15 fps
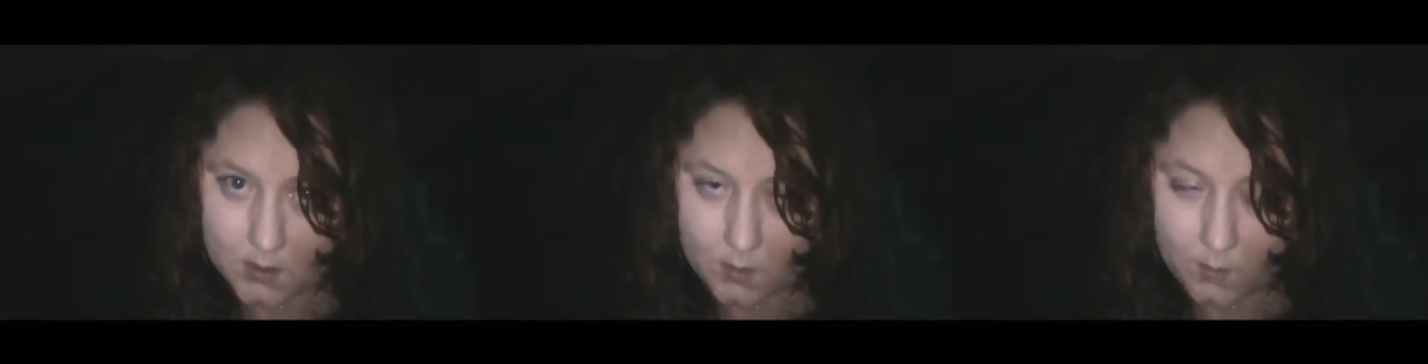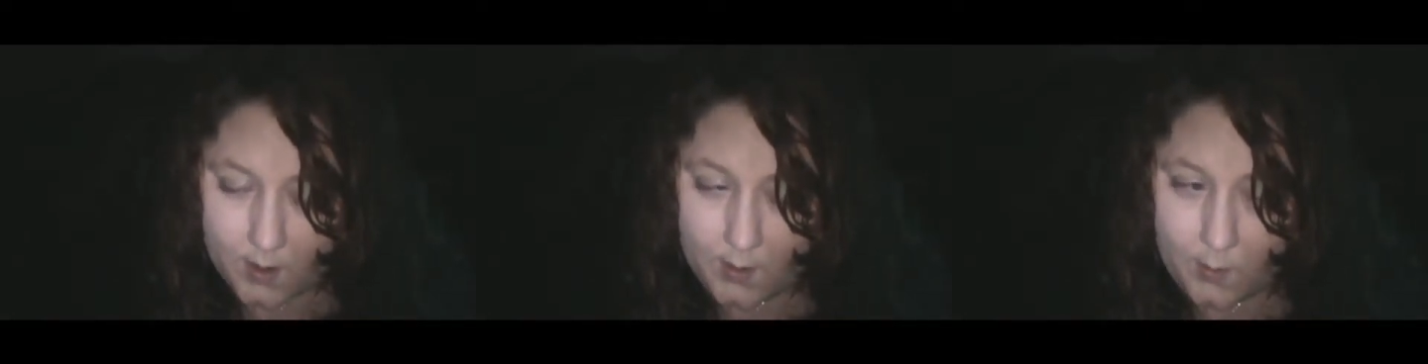
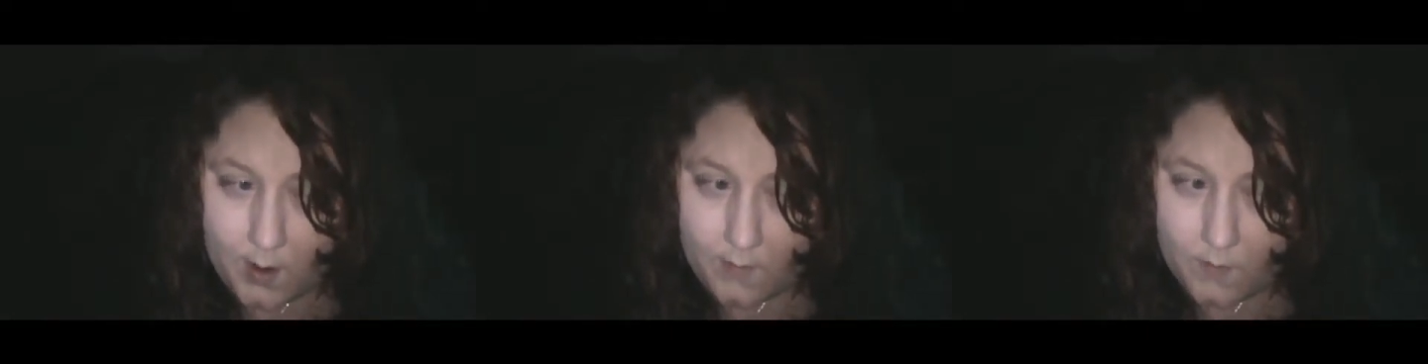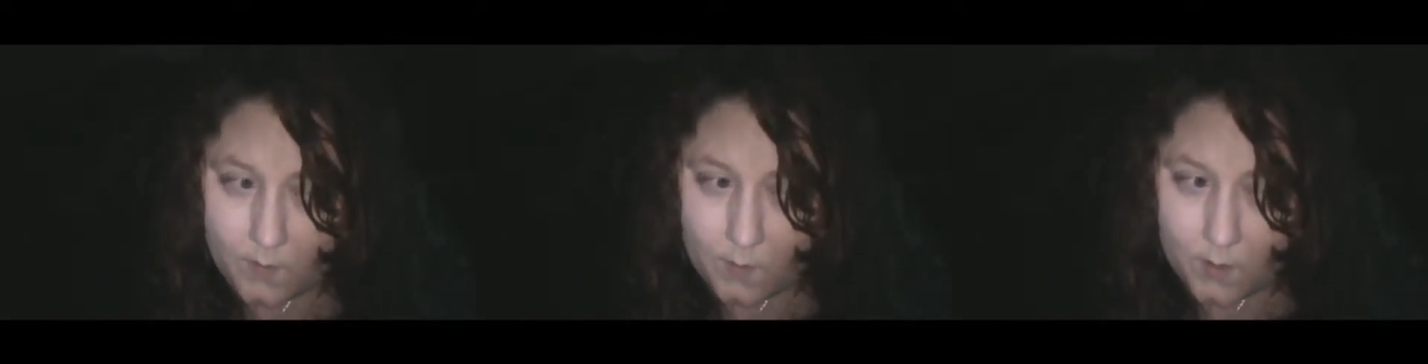Ring
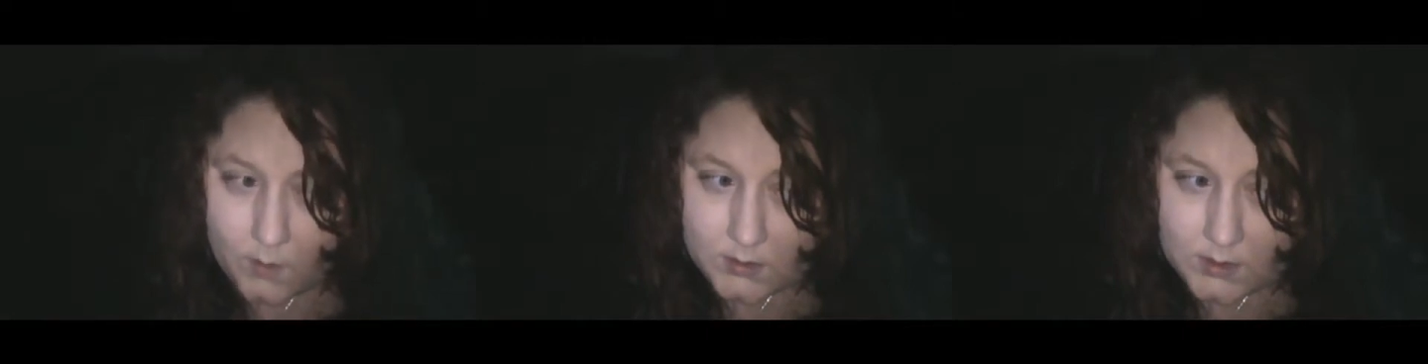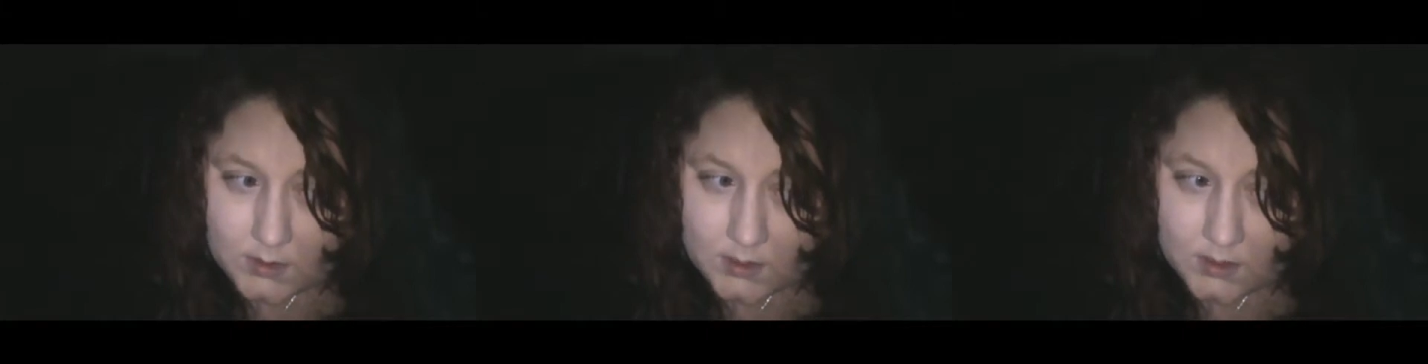Around the
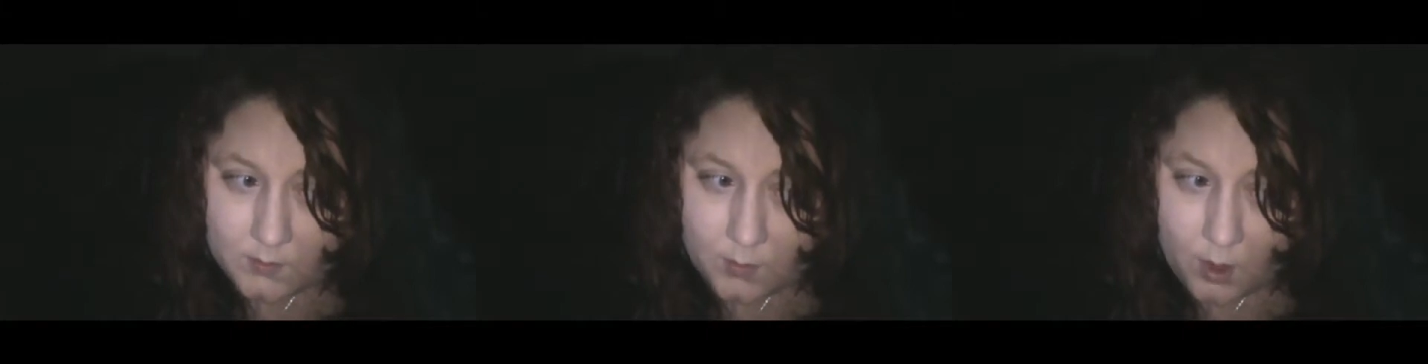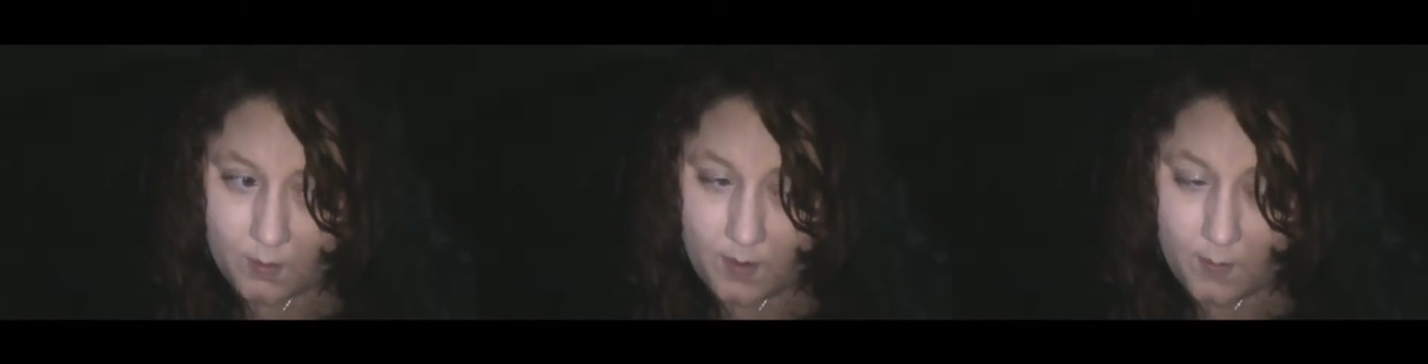Rosies is
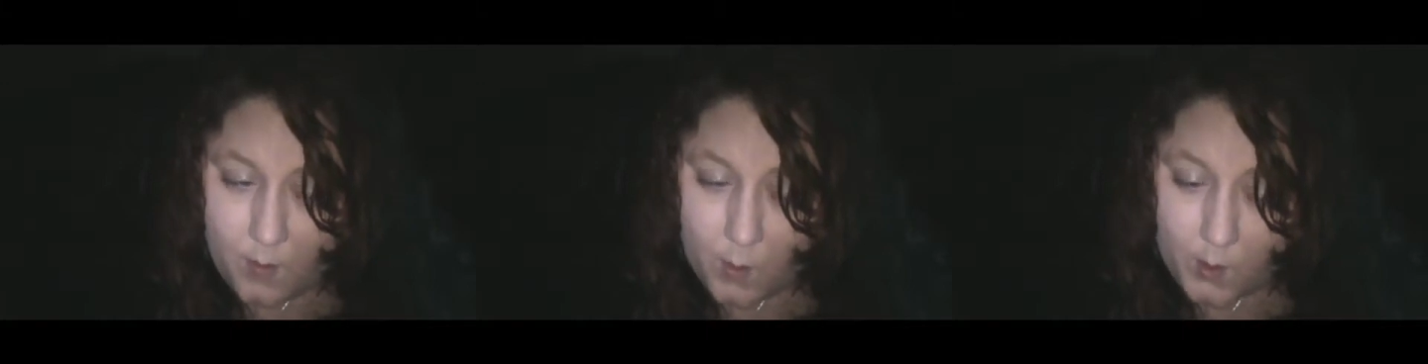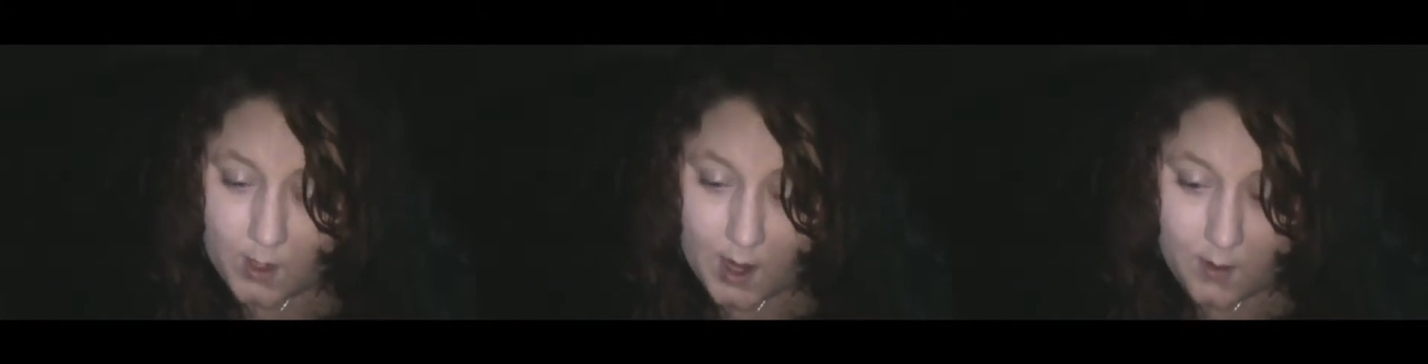morbid,
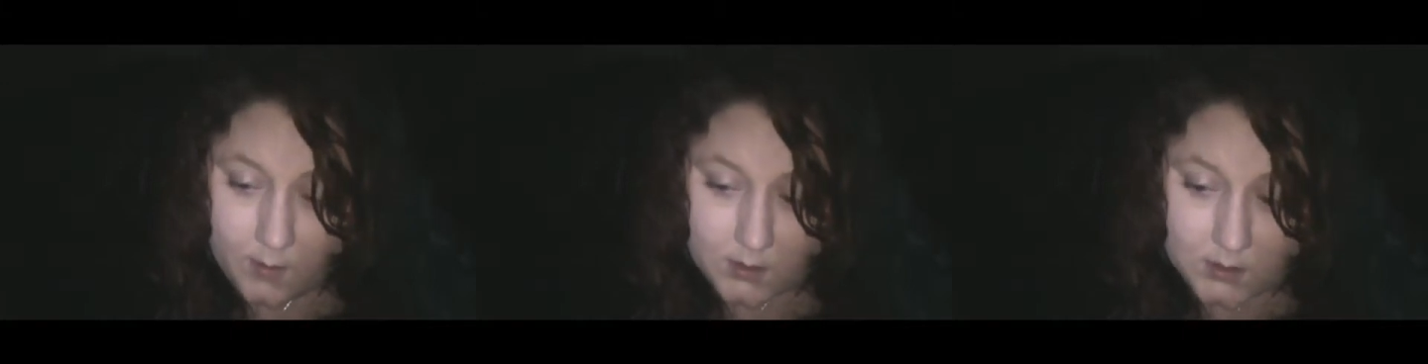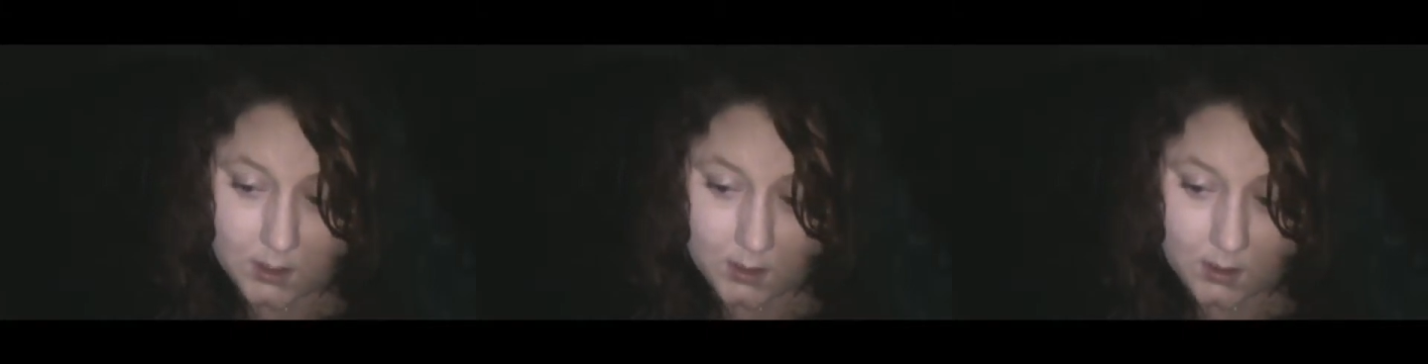but when I
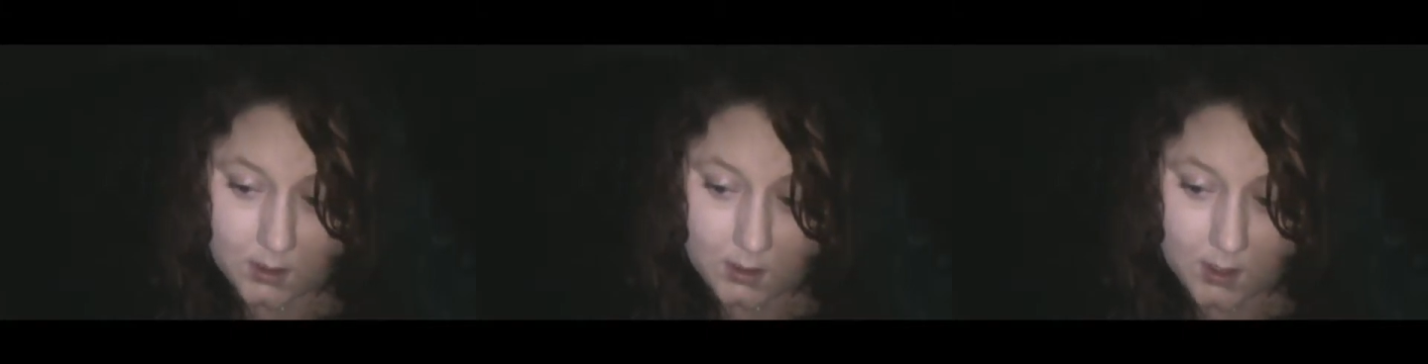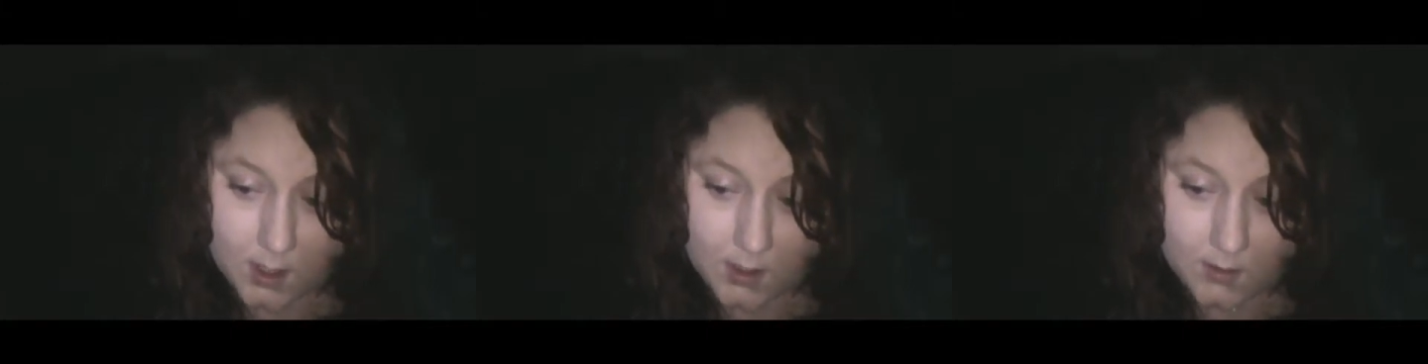was
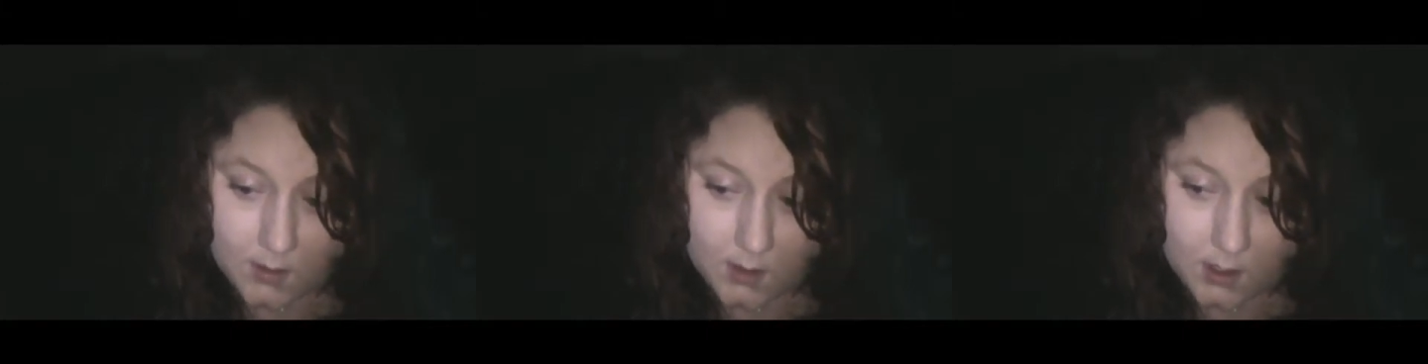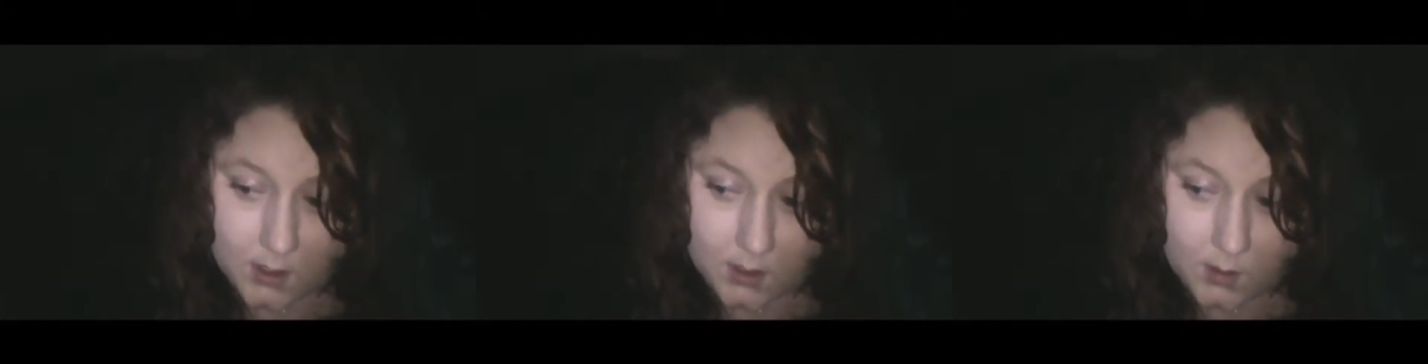young, I
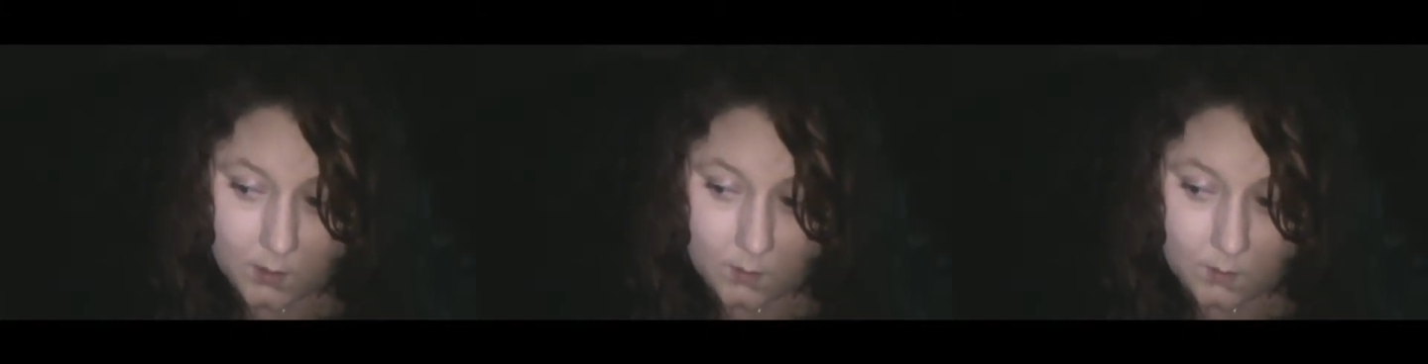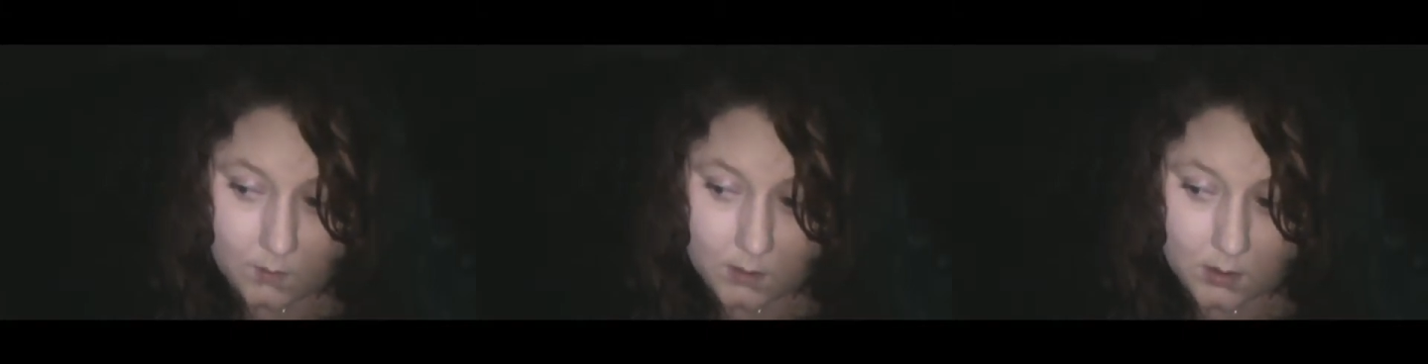thought it
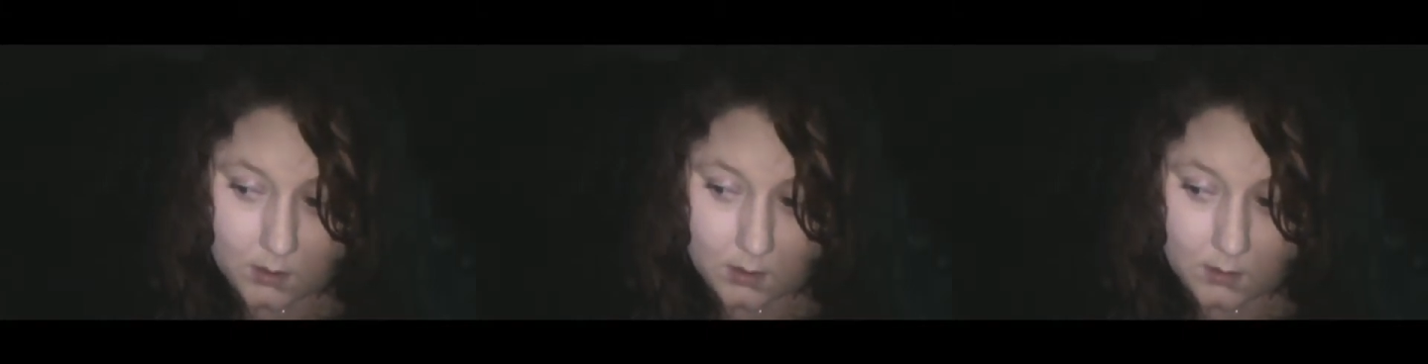cute.